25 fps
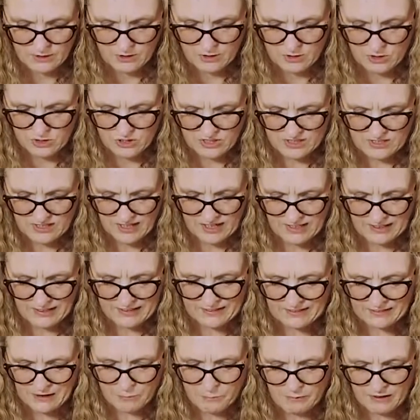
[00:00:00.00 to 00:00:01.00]
just get a
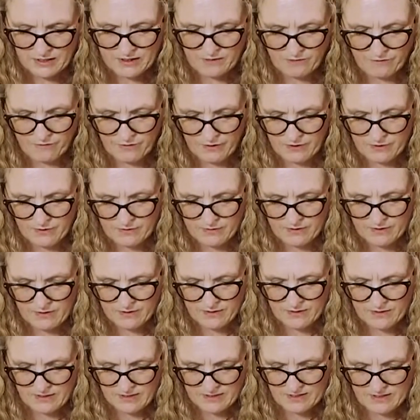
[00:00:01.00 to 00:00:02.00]
little bit
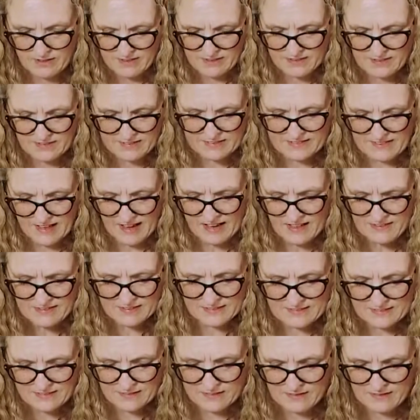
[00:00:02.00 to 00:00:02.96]
of zest